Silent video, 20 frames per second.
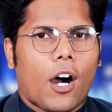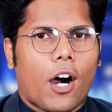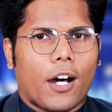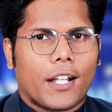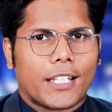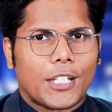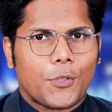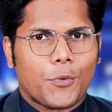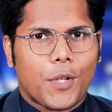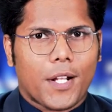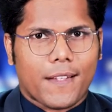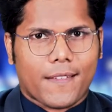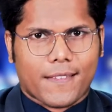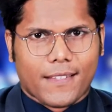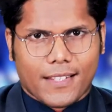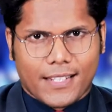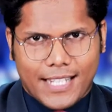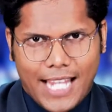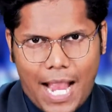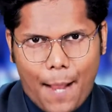on the
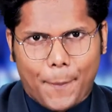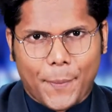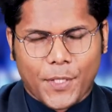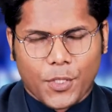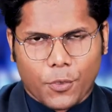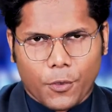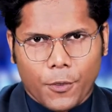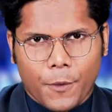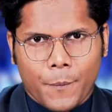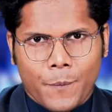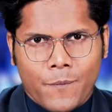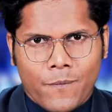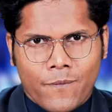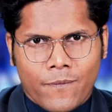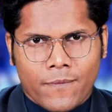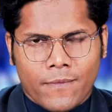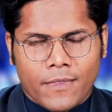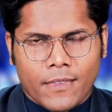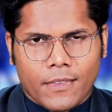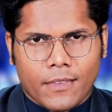US Capitol.
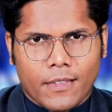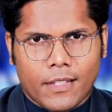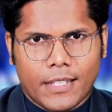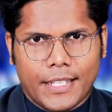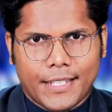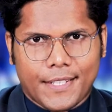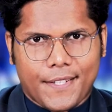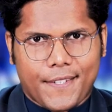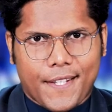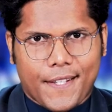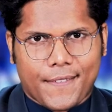The latest